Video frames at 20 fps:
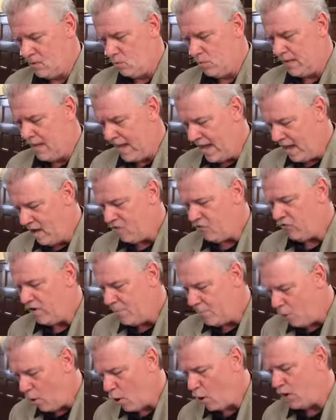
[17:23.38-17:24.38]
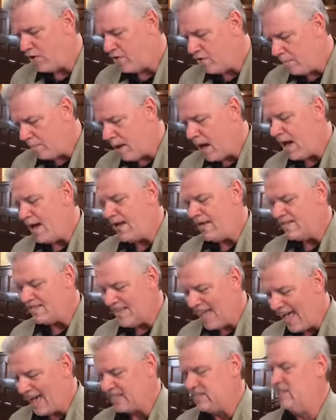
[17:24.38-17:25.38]
When every part of the body
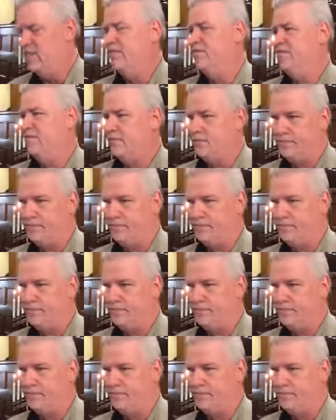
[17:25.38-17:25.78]
is active,